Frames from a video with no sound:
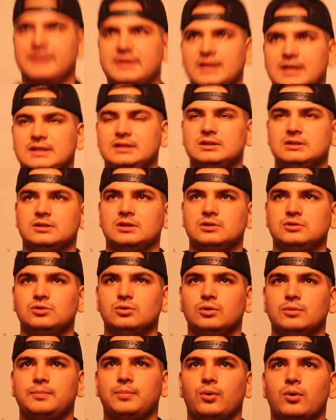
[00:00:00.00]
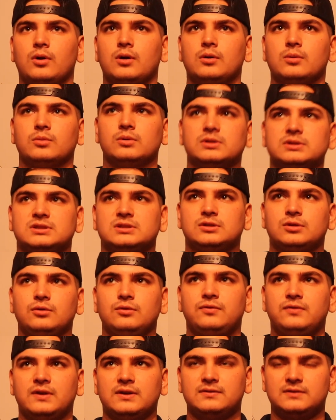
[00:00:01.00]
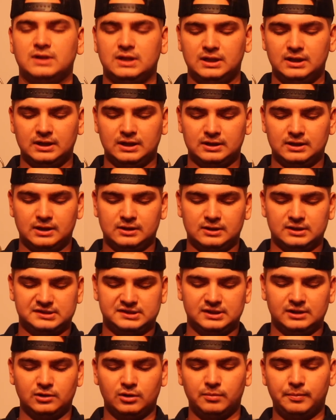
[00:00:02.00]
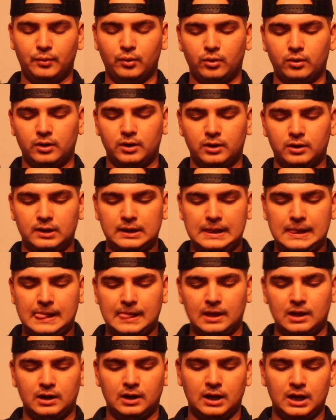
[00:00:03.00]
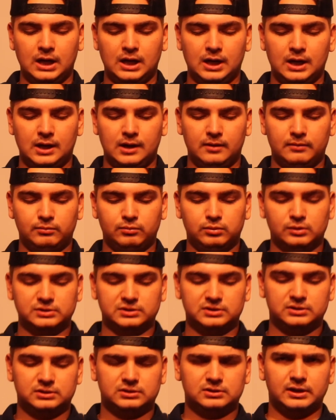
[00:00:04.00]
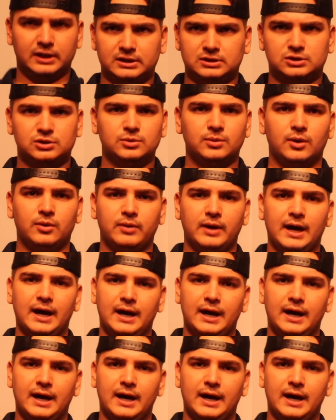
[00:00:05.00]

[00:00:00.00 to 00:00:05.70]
think the dual port was $250, and then the single port was like $209.